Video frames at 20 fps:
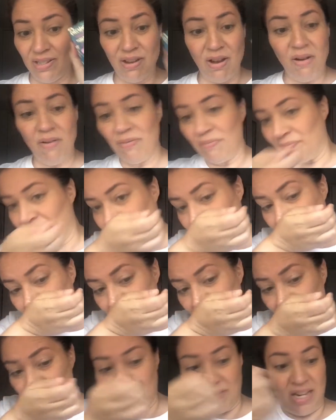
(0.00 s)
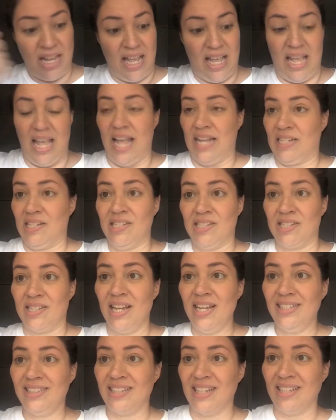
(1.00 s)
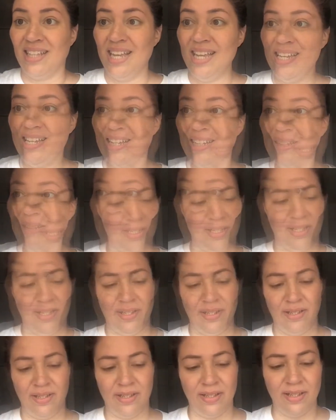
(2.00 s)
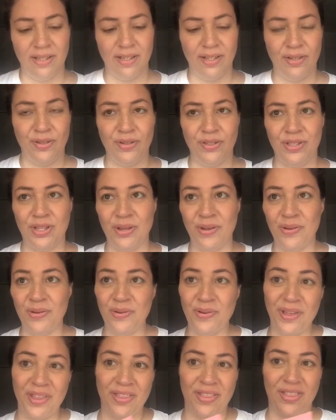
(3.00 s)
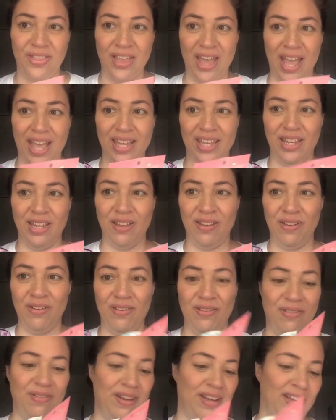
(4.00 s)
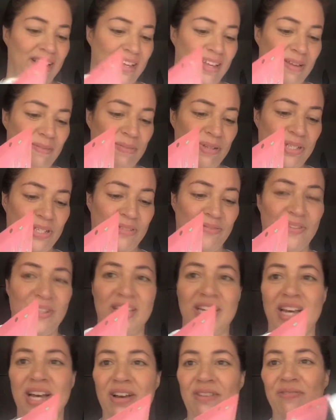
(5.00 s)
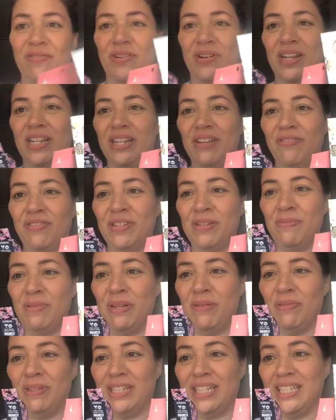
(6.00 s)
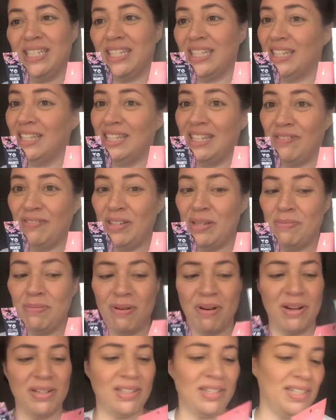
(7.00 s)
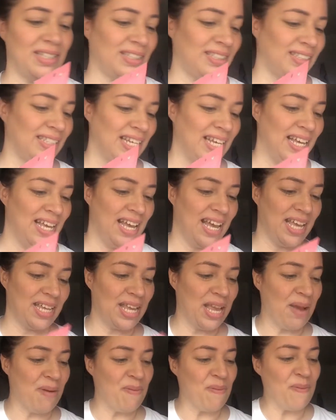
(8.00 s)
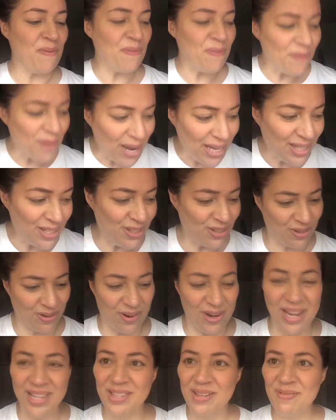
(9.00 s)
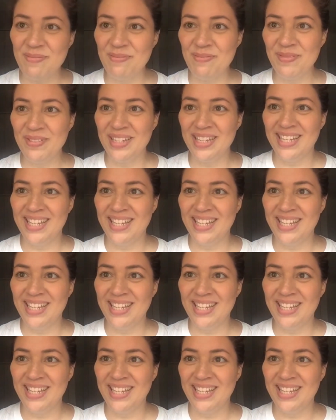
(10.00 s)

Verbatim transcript: go. And it's nice. I like it. So thank you Pacifica for gifting me with these lovely products. I can't wait to try them.